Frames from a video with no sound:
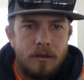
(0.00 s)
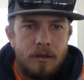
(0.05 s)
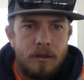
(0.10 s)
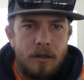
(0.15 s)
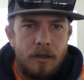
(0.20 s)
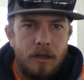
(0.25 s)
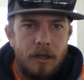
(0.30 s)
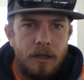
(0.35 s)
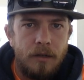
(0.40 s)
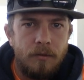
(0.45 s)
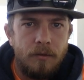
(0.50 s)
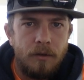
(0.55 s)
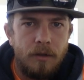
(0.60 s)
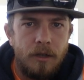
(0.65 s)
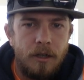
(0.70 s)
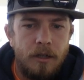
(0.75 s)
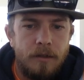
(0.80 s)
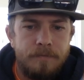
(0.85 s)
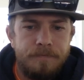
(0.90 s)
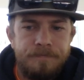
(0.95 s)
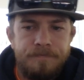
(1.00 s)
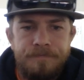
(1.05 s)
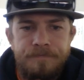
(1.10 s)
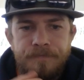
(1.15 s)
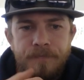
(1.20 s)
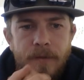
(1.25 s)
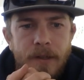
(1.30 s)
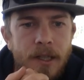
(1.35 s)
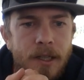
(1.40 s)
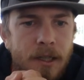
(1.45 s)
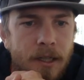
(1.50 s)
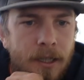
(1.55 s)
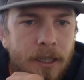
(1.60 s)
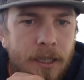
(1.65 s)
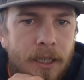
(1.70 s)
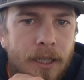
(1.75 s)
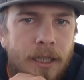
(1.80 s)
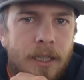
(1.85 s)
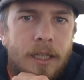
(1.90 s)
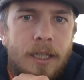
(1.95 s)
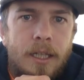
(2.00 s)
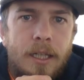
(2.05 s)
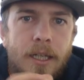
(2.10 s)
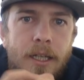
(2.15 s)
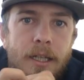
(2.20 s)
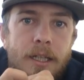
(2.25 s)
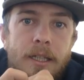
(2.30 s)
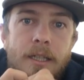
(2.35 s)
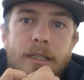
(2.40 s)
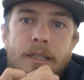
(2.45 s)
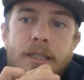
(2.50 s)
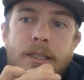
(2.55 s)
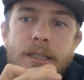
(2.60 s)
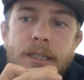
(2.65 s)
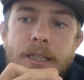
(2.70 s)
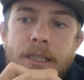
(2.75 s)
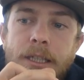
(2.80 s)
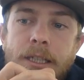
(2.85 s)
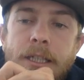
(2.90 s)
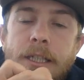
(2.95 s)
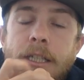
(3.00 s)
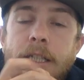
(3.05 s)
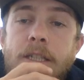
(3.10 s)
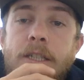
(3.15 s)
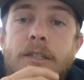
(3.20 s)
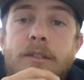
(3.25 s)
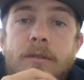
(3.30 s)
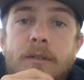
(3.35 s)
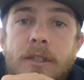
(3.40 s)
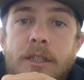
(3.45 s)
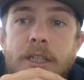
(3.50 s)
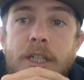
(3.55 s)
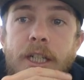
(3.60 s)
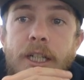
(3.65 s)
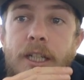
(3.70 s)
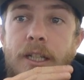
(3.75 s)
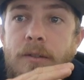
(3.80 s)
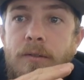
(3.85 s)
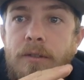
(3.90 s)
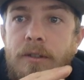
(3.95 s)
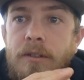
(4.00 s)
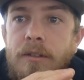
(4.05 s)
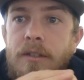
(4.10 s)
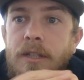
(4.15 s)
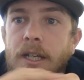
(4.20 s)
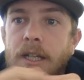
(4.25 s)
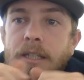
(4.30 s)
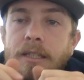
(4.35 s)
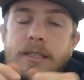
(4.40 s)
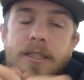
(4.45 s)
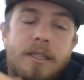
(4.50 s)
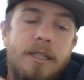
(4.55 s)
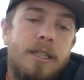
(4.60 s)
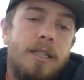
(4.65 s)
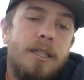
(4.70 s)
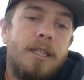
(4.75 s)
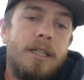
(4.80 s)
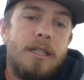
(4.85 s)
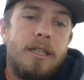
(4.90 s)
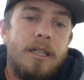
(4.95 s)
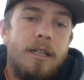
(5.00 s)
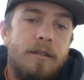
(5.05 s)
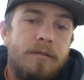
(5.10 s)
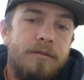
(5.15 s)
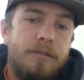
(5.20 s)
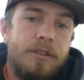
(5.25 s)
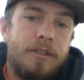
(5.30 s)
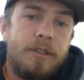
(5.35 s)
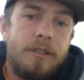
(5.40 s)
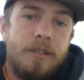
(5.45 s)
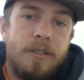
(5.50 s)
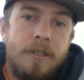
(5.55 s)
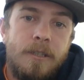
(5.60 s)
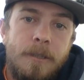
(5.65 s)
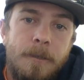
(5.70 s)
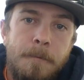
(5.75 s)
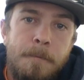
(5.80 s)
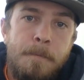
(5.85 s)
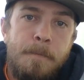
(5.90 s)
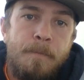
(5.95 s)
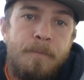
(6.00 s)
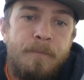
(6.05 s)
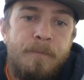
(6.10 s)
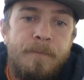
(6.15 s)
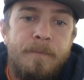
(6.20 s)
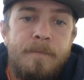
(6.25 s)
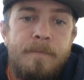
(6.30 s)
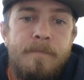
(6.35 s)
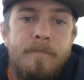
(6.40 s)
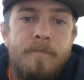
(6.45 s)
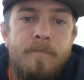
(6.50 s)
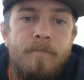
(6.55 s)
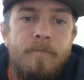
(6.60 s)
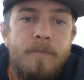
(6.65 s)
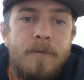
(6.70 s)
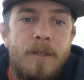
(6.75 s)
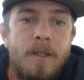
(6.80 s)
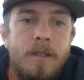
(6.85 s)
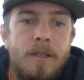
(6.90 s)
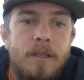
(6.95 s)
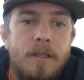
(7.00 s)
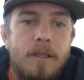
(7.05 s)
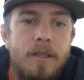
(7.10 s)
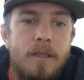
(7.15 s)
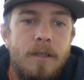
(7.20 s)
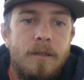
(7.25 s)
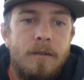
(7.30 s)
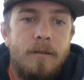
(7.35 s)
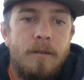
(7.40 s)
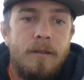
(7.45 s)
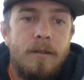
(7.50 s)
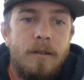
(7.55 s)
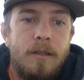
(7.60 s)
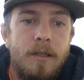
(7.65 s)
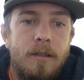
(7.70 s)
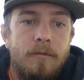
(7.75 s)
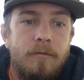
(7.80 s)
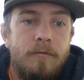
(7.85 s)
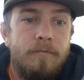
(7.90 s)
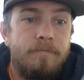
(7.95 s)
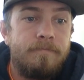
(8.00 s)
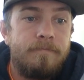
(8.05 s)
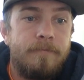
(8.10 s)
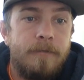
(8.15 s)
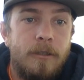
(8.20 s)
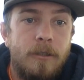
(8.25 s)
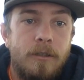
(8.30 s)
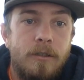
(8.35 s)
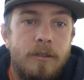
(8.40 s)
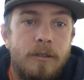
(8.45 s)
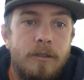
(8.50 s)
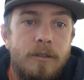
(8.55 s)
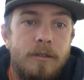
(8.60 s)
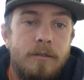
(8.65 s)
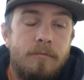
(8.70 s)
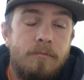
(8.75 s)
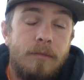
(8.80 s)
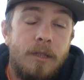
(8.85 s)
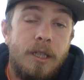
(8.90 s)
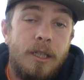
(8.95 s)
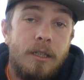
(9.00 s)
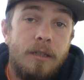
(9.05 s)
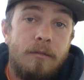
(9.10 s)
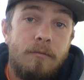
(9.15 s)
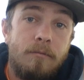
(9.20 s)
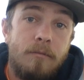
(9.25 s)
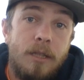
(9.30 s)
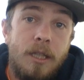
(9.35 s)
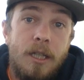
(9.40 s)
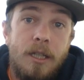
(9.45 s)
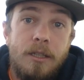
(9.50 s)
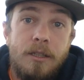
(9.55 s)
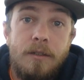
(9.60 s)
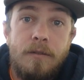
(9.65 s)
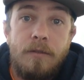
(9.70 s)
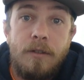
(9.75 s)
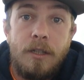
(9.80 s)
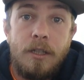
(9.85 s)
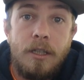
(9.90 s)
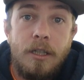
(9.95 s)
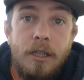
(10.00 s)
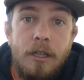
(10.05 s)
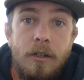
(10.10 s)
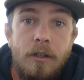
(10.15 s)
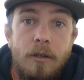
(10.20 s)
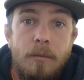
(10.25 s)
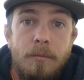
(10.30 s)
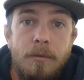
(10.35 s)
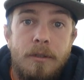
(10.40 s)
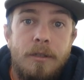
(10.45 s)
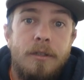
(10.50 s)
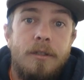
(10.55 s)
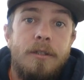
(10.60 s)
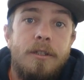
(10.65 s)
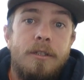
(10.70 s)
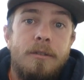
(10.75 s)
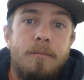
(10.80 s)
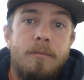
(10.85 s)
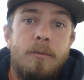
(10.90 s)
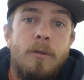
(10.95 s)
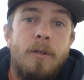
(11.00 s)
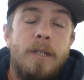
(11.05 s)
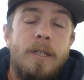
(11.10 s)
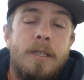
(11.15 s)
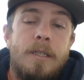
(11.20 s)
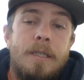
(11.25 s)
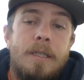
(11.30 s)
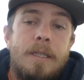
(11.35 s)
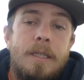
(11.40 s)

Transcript: Alright, we're on. Hey, I just want to check in with you guys again after that first and last video up until this point.